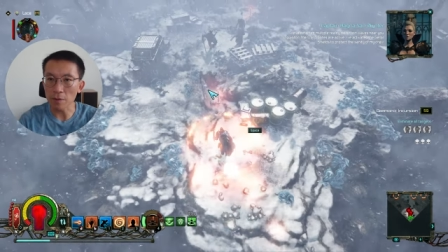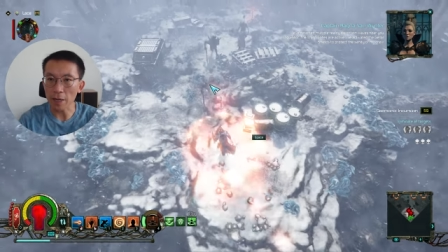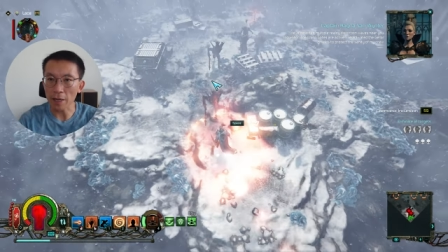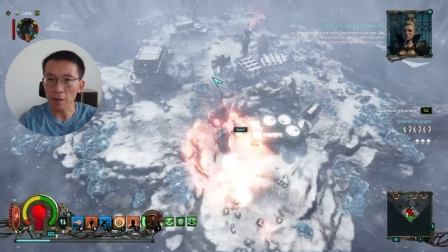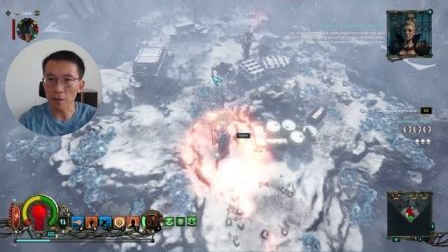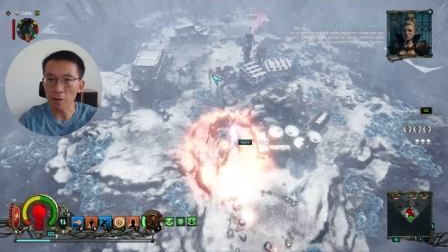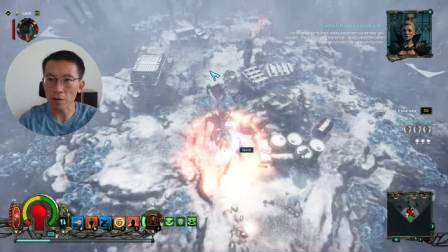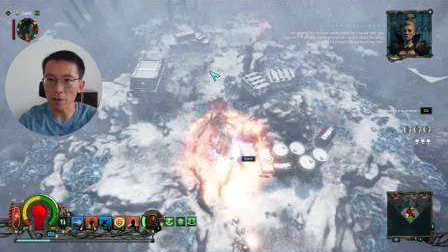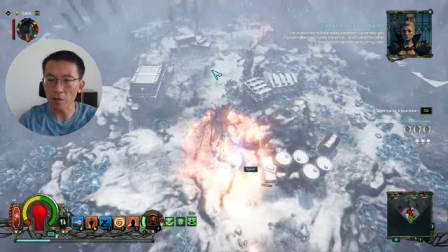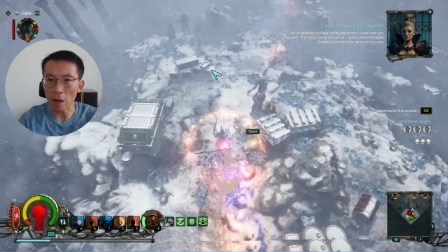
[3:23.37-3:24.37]
Like you know,
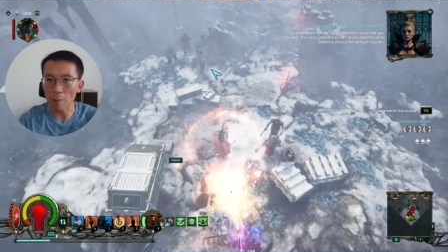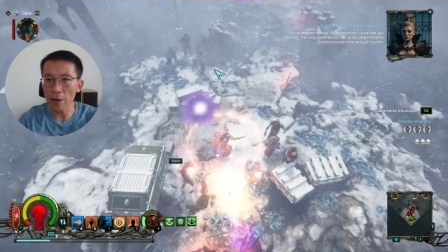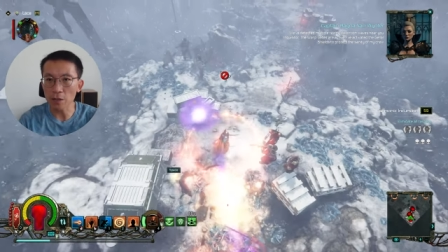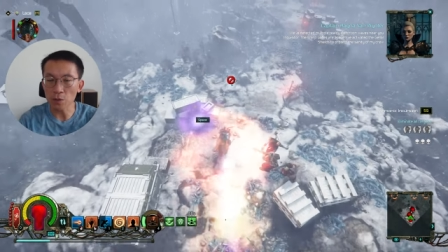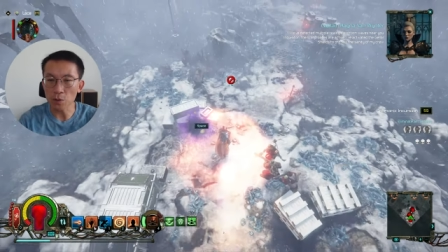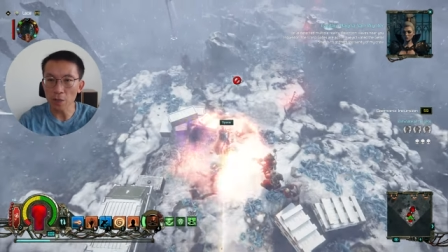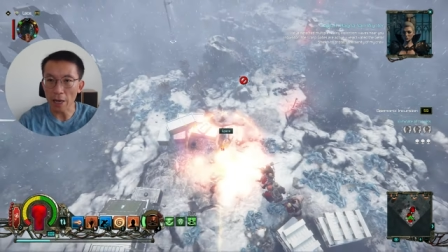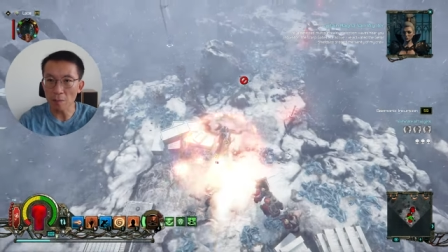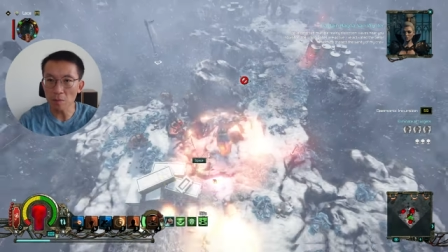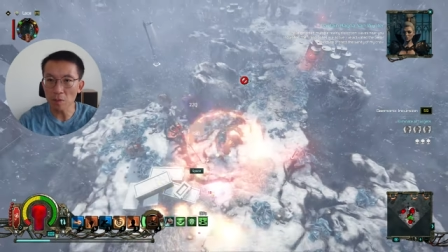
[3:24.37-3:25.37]
if you compare the two
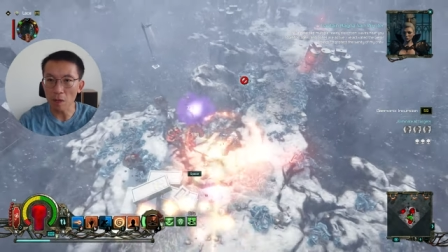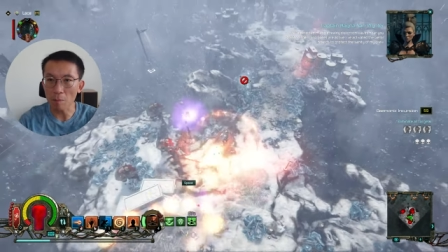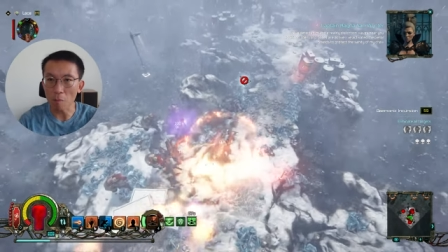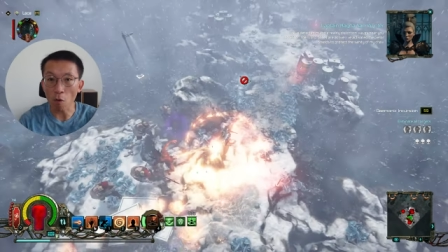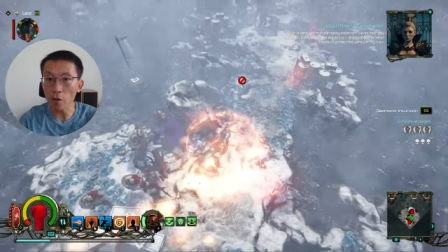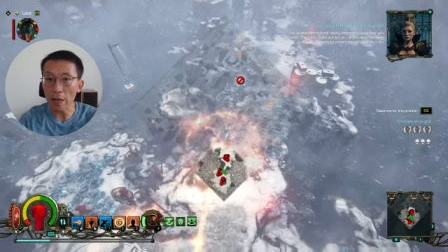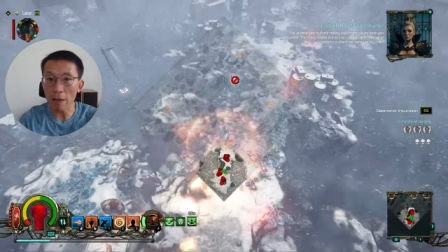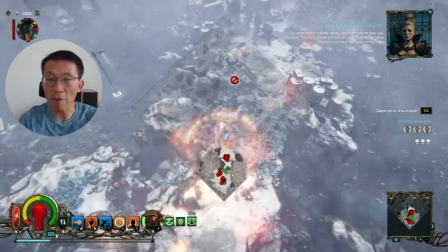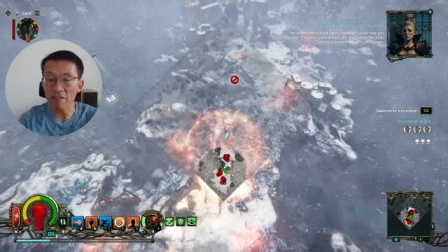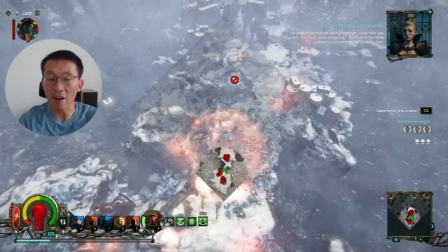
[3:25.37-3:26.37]
games, uh, both
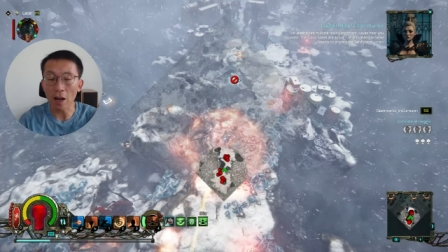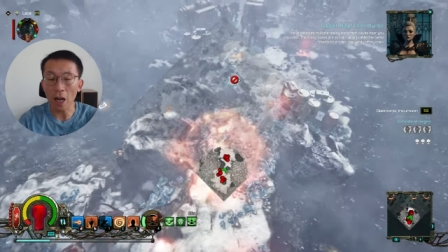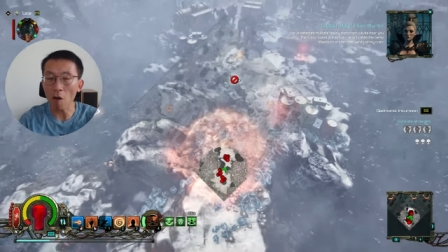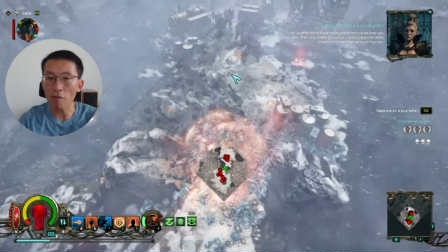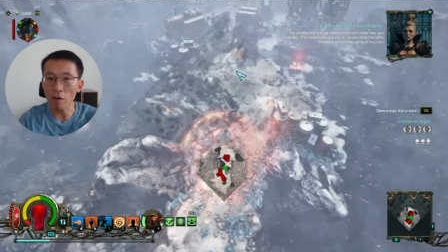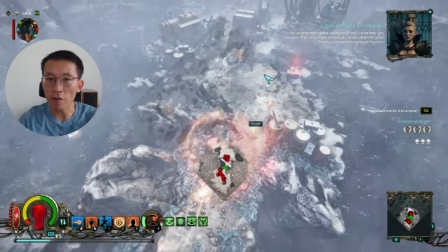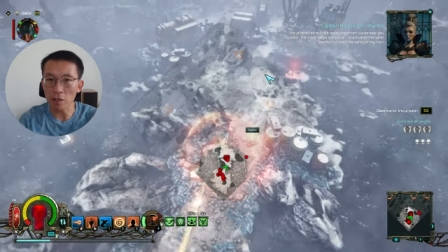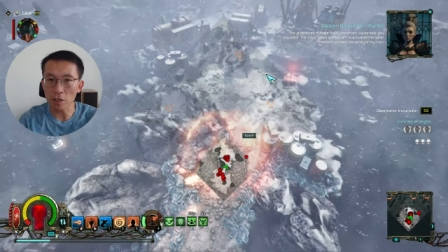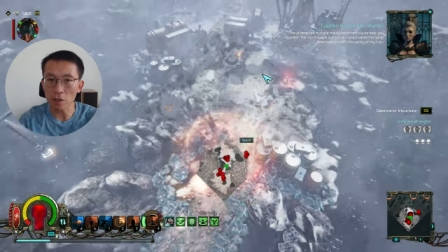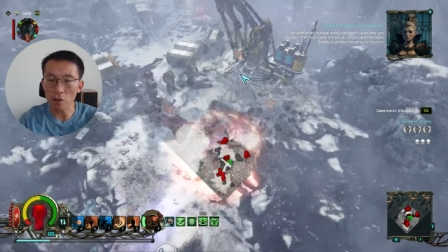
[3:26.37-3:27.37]
games have a lot of
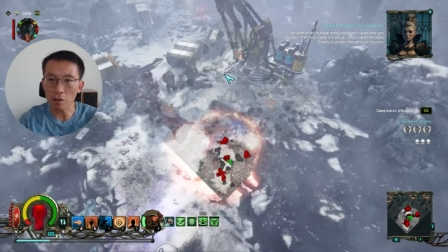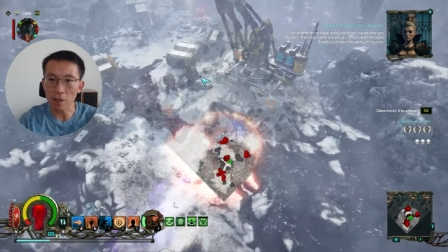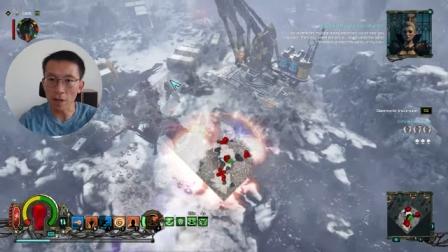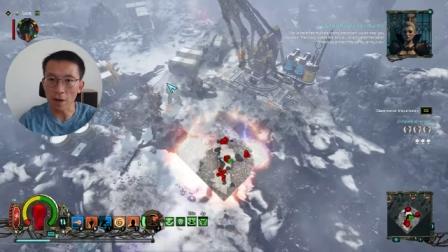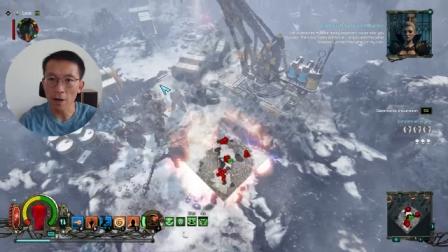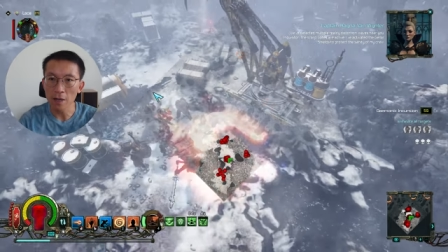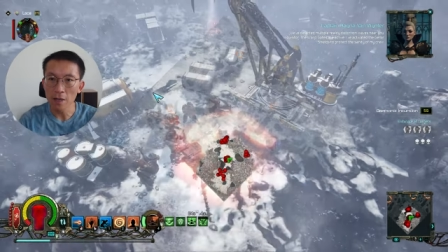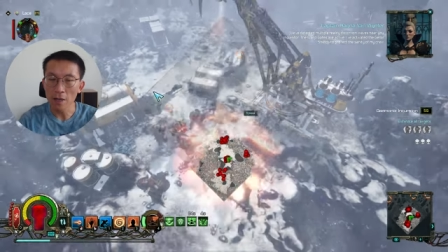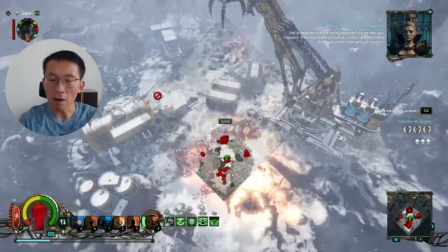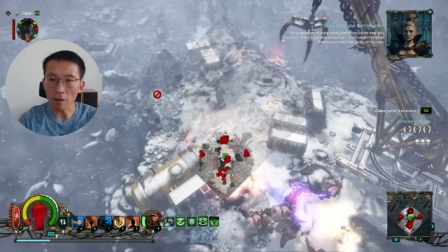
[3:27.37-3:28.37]
affixes on their
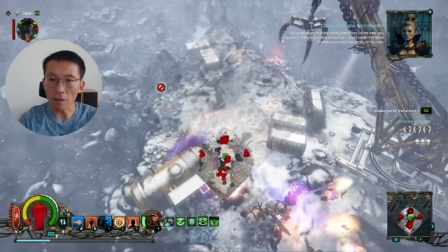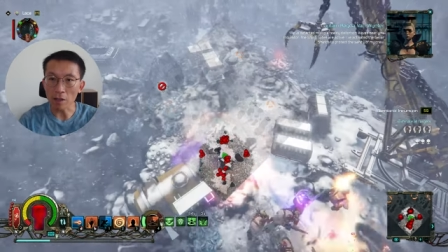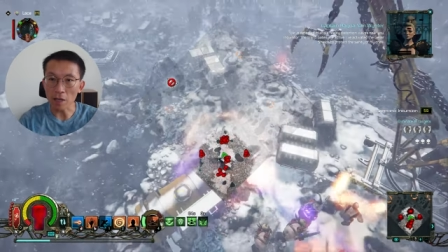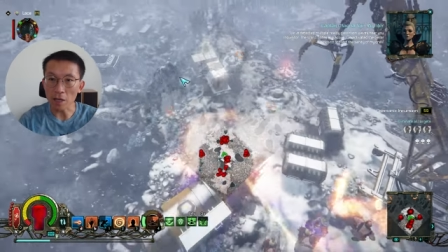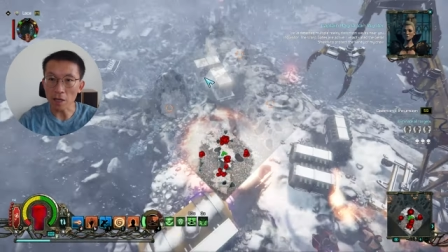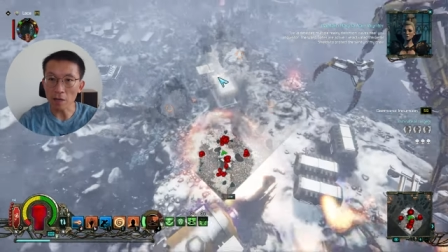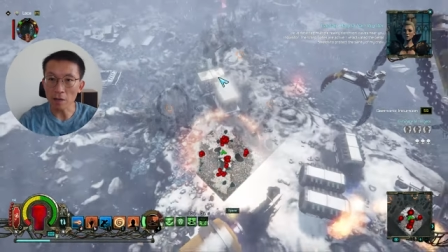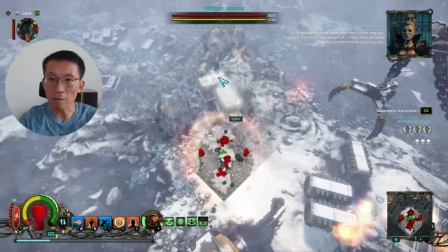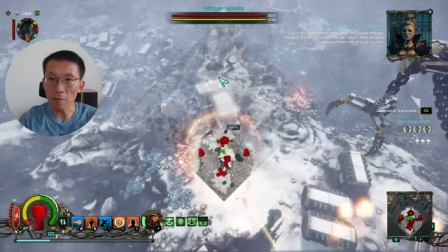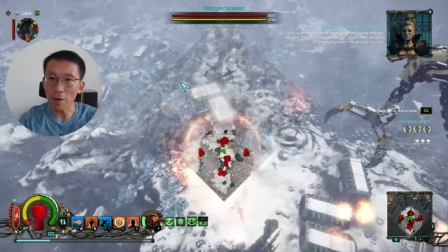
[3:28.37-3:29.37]
uh, good
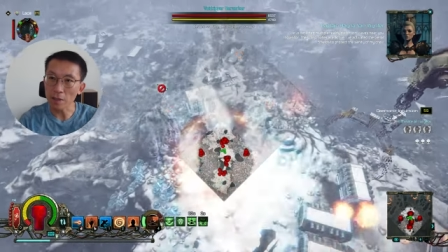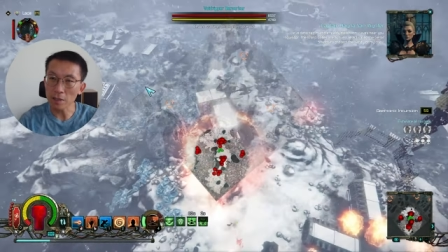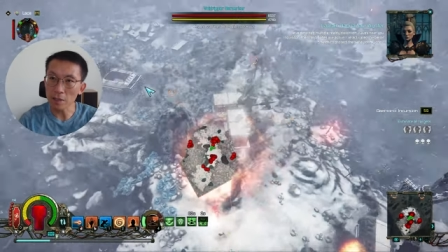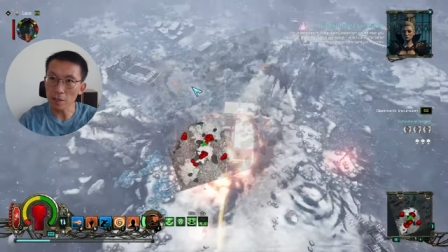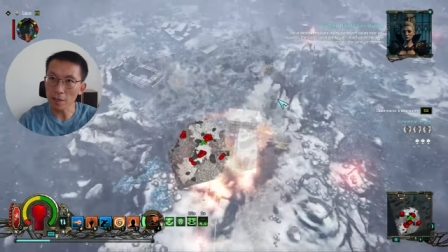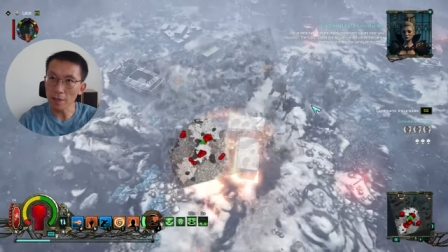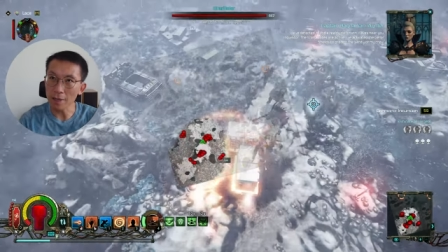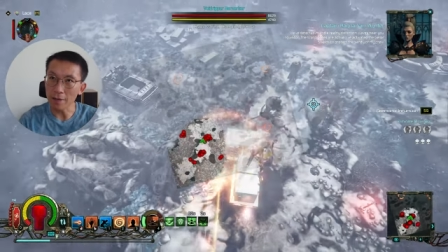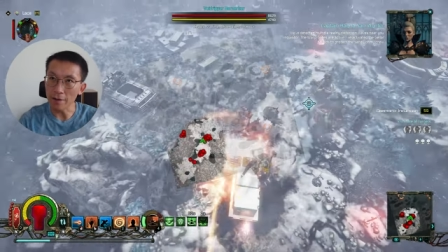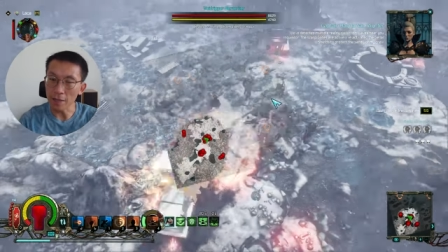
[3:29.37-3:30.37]
gear, but
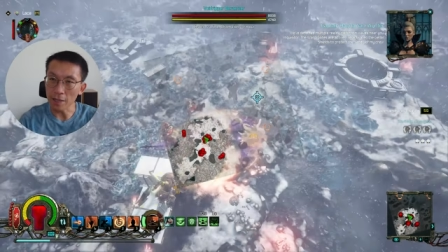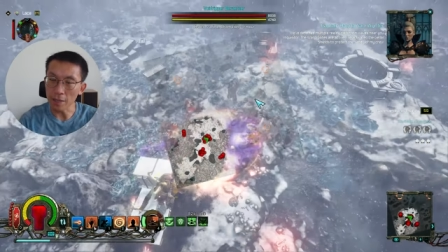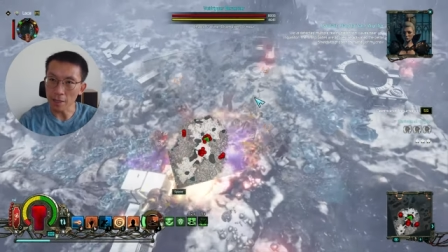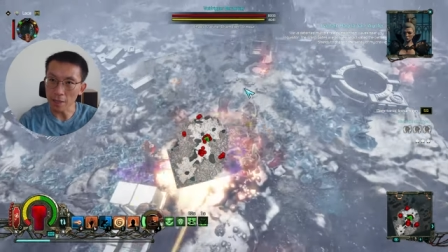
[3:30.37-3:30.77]
you know, in